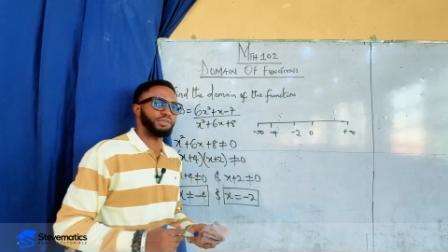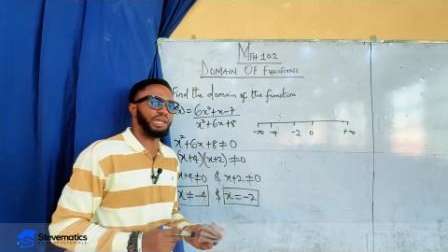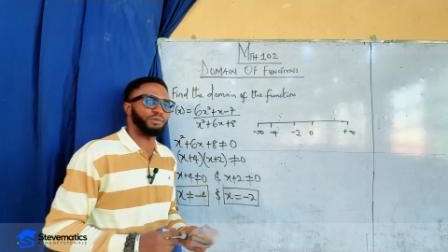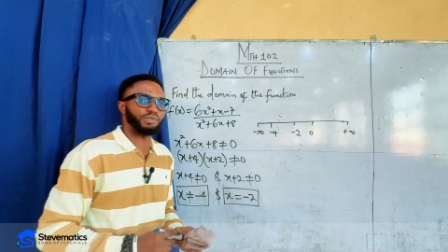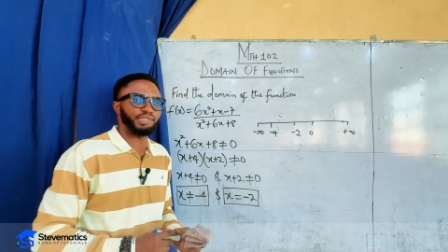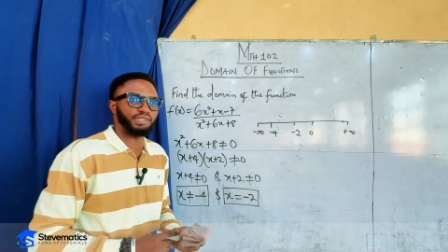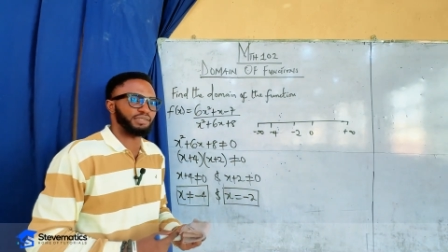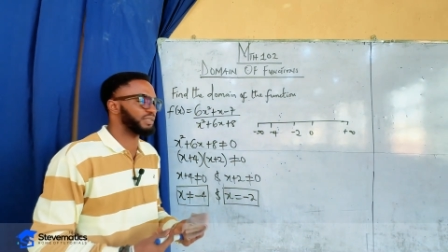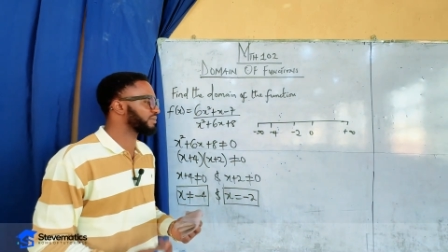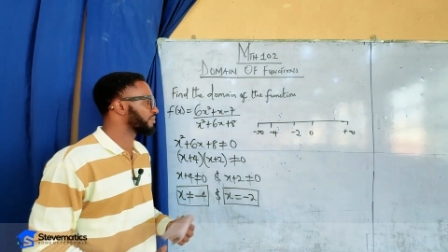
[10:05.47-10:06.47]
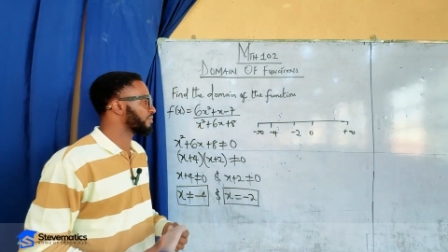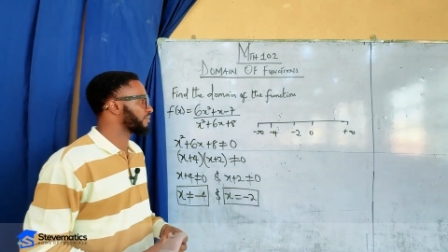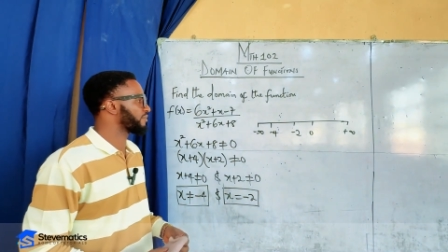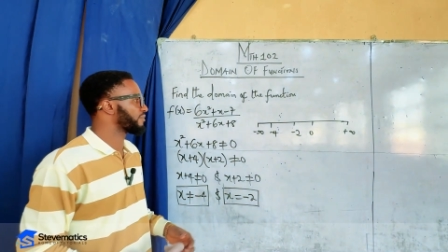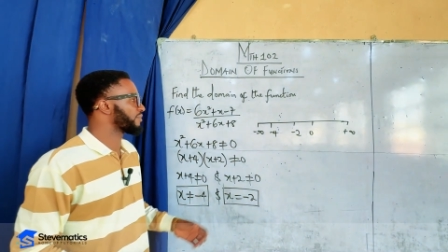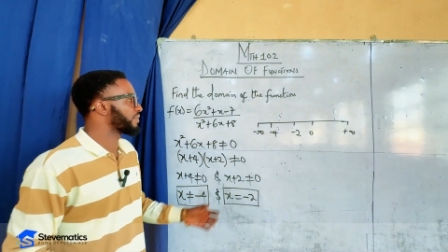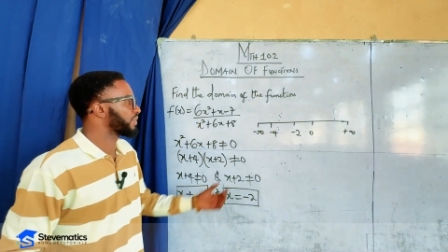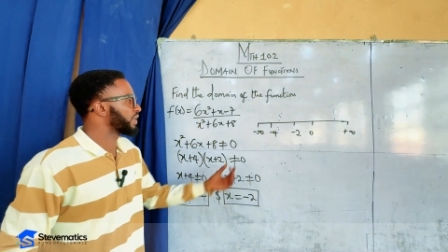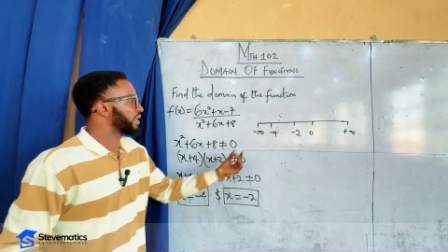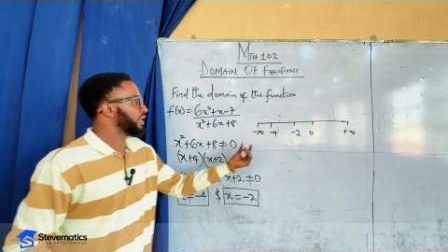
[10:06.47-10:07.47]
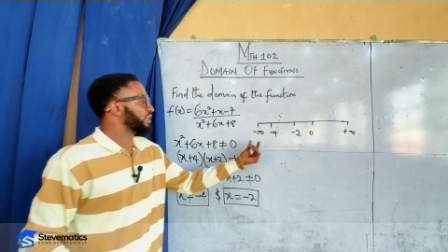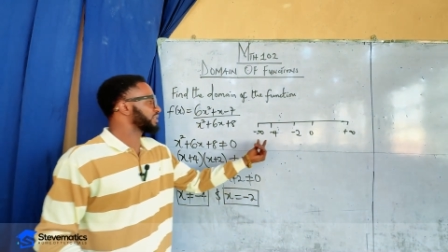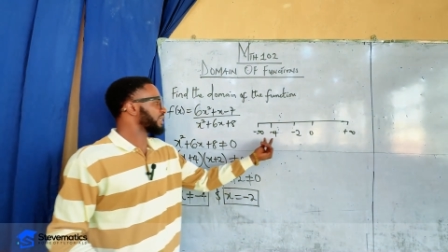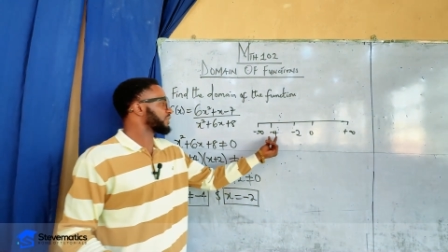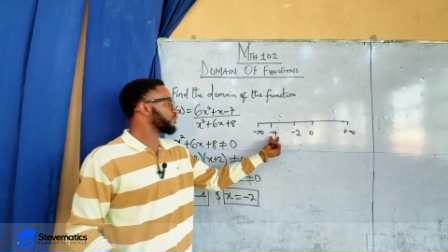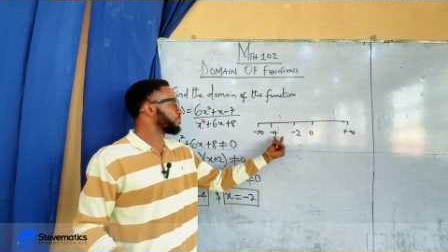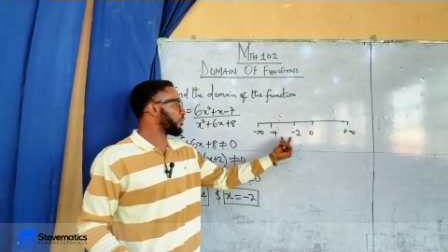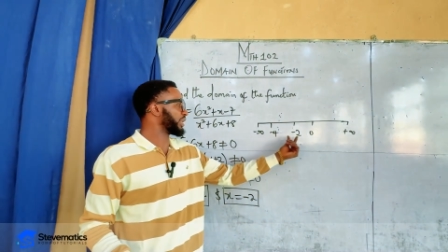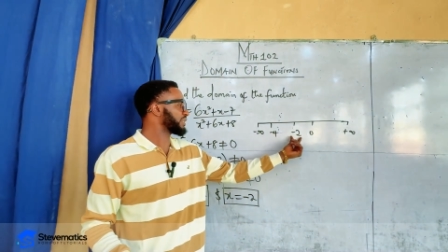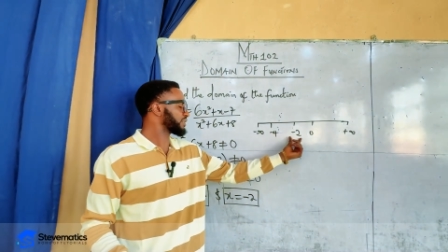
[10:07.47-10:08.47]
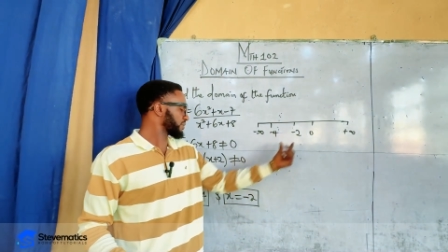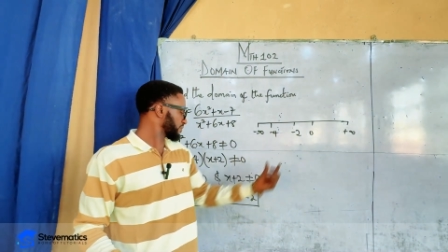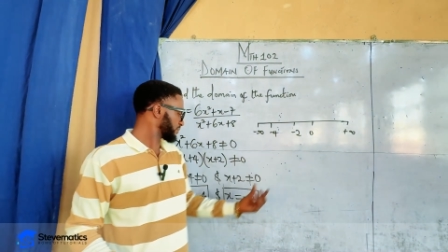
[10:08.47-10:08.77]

Now you see this. These are the 2 points